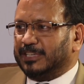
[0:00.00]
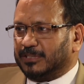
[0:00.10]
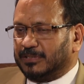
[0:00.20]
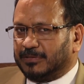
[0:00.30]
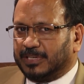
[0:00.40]
as
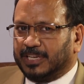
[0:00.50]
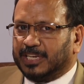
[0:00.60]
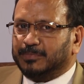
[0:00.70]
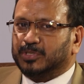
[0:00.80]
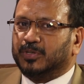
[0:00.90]
on today, and
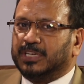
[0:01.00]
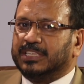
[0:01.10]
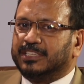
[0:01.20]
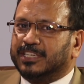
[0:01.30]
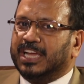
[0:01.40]
I am sure as
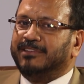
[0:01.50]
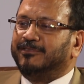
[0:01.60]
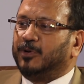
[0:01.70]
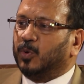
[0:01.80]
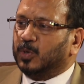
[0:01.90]
the
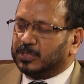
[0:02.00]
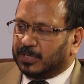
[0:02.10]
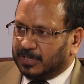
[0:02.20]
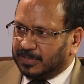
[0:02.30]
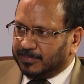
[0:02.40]
time goes
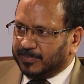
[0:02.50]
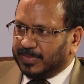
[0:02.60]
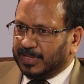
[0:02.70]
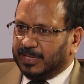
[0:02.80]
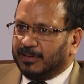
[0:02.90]
on,
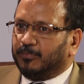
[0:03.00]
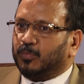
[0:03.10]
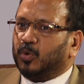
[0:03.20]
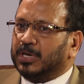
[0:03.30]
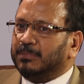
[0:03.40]

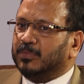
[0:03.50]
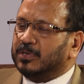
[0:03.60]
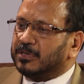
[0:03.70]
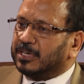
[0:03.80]
more and more